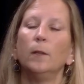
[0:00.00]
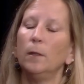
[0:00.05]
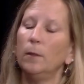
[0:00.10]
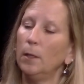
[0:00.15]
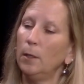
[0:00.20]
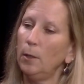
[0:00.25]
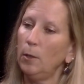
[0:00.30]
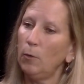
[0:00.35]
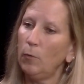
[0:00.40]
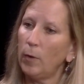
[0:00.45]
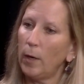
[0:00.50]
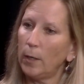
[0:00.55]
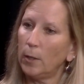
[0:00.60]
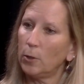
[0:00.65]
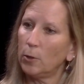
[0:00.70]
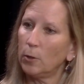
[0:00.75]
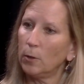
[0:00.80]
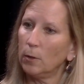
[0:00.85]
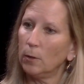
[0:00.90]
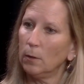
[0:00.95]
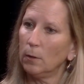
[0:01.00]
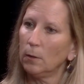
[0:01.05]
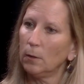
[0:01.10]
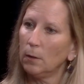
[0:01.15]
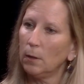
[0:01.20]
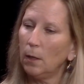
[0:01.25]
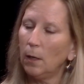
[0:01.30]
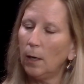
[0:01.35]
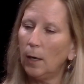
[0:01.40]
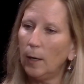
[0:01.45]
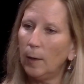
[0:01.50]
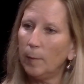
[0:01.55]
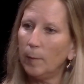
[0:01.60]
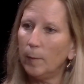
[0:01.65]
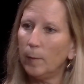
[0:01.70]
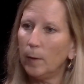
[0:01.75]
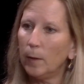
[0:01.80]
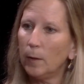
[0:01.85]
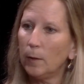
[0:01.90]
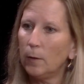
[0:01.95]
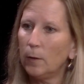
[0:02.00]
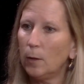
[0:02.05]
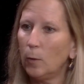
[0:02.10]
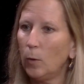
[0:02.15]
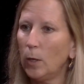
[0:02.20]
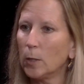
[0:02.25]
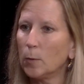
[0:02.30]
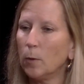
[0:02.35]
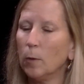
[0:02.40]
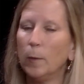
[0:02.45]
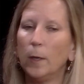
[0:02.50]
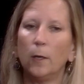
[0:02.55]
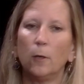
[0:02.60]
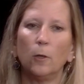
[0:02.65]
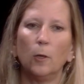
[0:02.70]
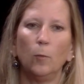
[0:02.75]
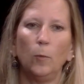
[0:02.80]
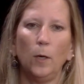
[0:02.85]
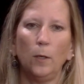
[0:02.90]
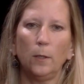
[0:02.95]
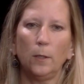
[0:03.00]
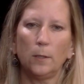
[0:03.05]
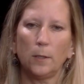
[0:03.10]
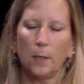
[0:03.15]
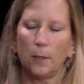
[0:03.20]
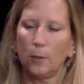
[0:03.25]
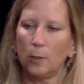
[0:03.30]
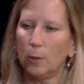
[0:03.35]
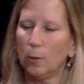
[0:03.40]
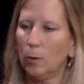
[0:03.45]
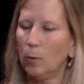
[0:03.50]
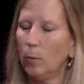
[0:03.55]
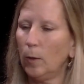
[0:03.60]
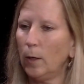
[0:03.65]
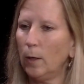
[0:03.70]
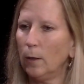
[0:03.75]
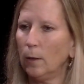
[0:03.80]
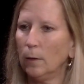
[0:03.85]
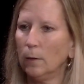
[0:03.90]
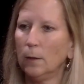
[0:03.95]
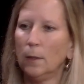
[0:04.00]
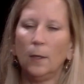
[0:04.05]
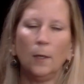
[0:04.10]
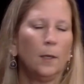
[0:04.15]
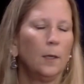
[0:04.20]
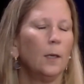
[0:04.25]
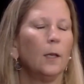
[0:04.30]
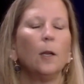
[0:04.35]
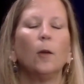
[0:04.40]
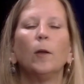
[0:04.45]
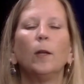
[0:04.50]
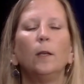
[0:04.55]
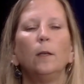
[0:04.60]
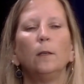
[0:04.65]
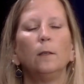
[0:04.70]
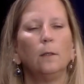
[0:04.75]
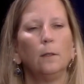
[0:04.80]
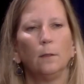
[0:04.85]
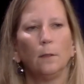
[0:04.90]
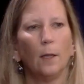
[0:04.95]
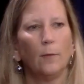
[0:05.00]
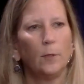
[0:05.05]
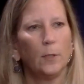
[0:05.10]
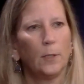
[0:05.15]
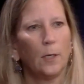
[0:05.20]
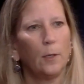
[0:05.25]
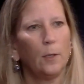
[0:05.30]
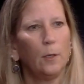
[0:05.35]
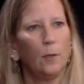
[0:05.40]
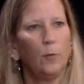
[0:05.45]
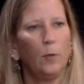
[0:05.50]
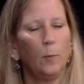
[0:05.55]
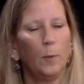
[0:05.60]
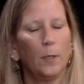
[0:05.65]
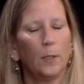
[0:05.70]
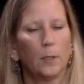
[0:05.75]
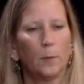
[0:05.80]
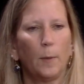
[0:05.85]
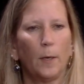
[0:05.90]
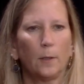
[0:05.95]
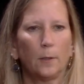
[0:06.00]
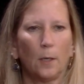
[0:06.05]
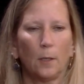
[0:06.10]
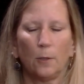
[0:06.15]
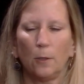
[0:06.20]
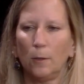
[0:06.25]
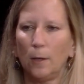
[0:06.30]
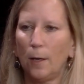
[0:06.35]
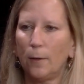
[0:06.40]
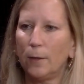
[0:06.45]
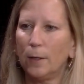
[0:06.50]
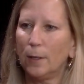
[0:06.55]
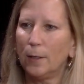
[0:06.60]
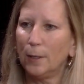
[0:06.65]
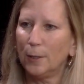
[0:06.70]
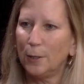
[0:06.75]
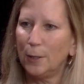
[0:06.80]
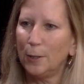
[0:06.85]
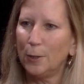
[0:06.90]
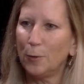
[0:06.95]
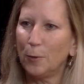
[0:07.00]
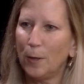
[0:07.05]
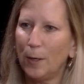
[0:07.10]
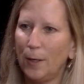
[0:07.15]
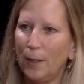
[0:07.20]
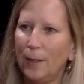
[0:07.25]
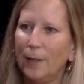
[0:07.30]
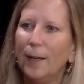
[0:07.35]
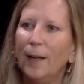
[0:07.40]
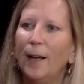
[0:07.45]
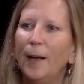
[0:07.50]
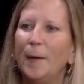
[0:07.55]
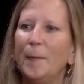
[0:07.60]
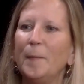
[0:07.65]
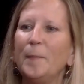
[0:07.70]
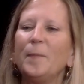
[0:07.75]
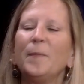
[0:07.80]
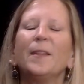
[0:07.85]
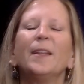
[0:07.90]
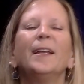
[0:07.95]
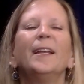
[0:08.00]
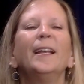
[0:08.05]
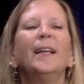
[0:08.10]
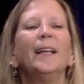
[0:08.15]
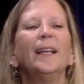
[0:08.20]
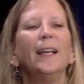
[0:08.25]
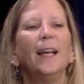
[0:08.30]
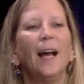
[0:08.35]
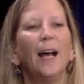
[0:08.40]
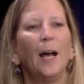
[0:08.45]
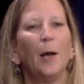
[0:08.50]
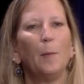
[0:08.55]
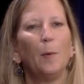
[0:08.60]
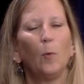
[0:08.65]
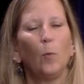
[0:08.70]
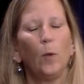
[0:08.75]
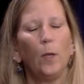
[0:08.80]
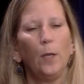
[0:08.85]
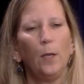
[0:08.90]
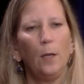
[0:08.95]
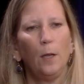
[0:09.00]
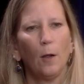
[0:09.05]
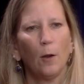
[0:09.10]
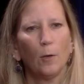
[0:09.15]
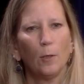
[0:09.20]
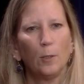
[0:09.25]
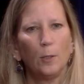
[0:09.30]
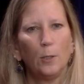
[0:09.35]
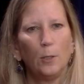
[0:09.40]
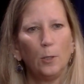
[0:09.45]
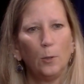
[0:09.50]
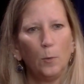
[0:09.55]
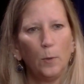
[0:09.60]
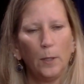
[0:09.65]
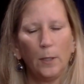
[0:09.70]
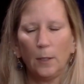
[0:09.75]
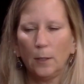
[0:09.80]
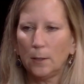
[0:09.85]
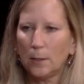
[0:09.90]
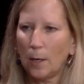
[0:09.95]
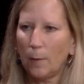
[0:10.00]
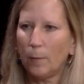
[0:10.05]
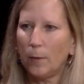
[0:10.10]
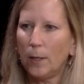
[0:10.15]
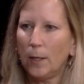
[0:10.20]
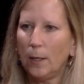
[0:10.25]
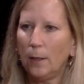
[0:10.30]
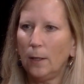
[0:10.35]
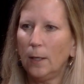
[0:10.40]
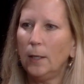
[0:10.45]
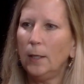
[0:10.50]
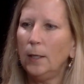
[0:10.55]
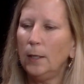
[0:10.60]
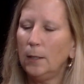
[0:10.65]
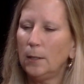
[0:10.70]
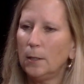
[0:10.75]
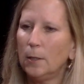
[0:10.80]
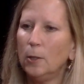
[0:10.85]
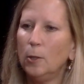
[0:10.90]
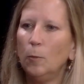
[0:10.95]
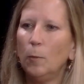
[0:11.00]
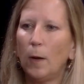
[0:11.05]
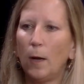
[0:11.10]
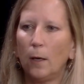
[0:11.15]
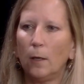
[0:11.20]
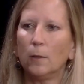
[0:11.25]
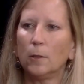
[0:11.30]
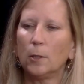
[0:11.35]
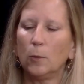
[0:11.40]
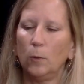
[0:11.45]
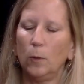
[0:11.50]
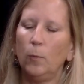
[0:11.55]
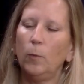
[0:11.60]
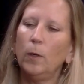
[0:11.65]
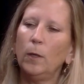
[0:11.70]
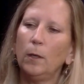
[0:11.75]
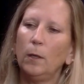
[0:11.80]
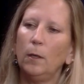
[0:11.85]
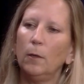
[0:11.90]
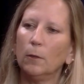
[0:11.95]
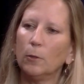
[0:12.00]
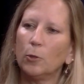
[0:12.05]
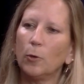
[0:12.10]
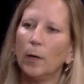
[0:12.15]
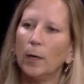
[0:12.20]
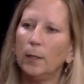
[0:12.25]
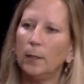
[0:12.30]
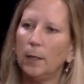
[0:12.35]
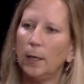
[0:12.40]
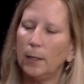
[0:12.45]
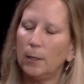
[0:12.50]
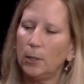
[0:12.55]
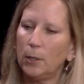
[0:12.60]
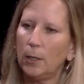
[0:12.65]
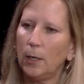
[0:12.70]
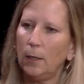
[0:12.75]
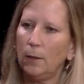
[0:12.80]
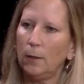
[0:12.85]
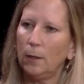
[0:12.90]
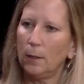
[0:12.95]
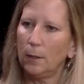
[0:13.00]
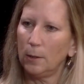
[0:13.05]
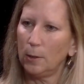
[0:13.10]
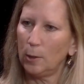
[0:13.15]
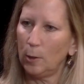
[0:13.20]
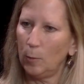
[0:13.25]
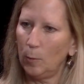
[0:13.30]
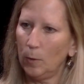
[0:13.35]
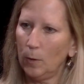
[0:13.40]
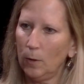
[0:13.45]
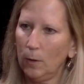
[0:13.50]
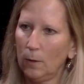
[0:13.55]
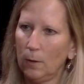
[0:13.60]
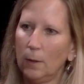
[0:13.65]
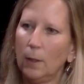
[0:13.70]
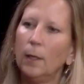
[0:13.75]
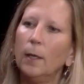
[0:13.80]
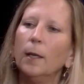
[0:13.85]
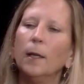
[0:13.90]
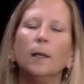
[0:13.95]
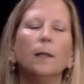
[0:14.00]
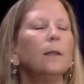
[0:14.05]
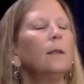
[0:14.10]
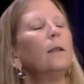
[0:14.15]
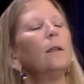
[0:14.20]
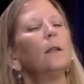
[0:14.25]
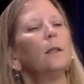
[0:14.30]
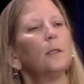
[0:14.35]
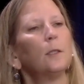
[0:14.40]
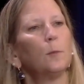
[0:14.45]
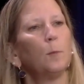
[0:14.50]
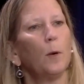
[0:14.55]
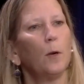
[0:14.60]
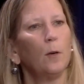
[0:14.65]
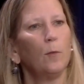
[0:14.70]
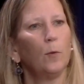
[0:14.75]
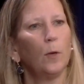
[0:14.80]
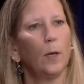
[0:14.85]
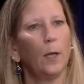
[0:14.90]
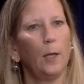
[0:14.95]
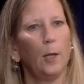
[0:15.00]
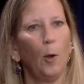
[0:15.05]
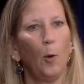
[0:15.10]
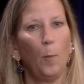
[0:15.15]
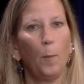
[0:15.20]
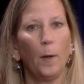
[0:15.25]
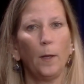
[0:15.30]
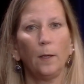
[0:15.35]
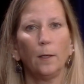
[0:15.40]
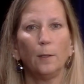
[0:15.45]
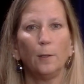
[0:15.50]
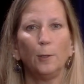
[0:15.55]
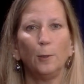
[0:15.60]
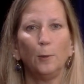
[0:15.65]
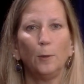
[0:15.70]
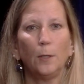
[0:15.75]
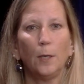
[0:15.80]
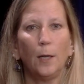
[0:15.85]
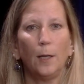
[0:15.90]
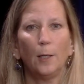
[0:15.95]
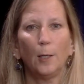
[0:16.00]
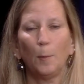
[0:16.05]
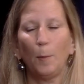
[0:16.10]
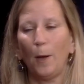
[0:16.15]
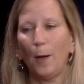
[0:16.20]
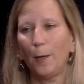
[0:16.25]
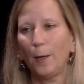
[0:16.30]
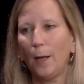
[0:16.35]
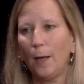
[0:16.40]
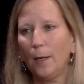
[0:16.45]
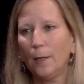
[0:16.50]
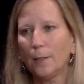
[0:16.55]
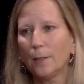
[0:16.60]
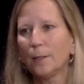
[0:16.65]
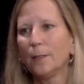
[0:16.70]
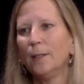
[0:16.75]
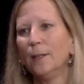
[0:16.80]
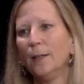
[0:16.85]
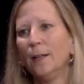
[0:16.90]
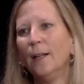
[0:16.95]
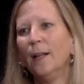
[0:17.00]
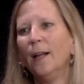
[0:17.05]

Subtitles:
And then the new venture, the Westport Medical and Wellness Center, where, I'd love to tell you in a few minutes about Dr. Letha, because she's great. We are doing something that is a new model. So we really are trying to educate the consumer, and that's part of what I hope I can do today on the podcast.